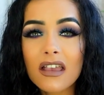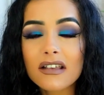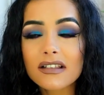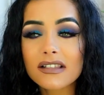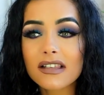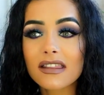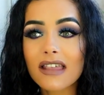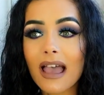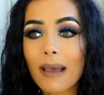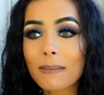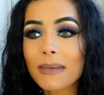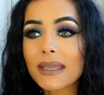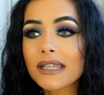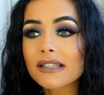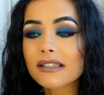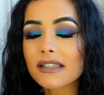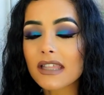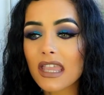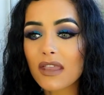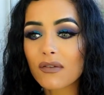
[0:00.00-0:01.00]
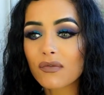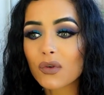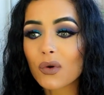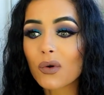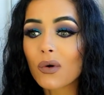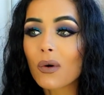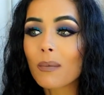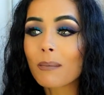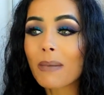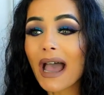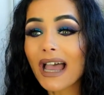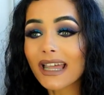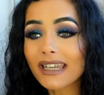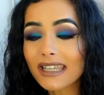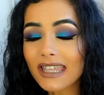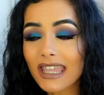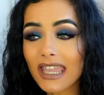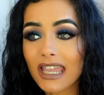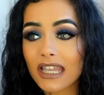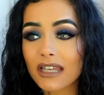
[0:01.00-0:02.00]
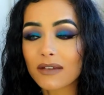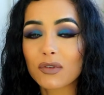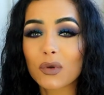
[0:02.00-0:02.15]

So that means that if you're panicking,